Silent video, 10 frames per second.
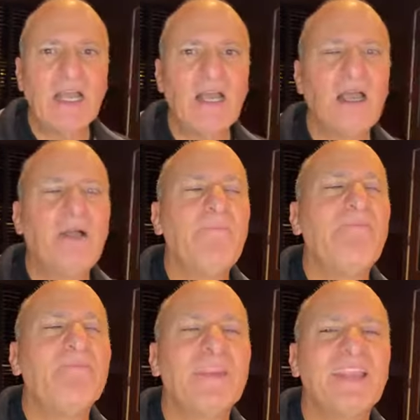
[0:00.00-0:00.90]

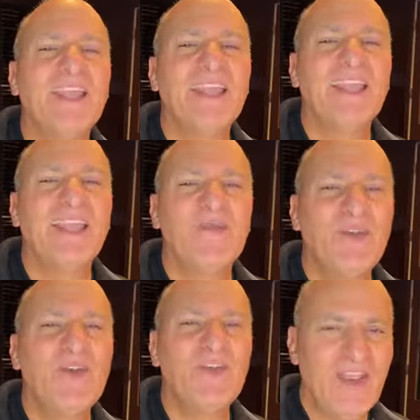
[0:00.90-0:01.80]

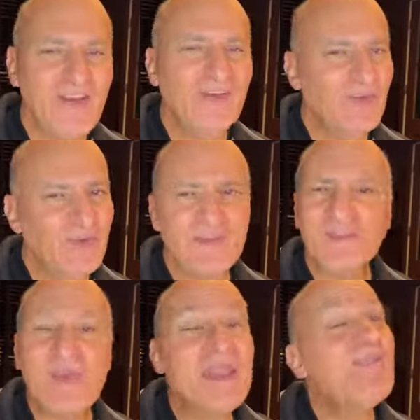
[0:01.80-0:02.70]
Your favorite, well,
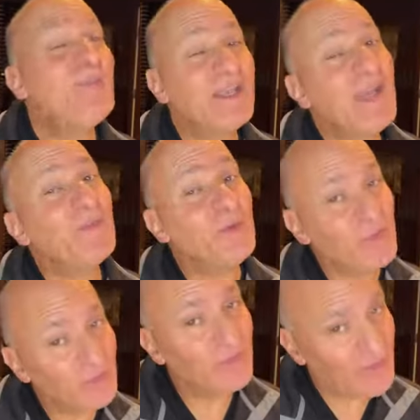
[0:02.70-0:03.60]
this may become your new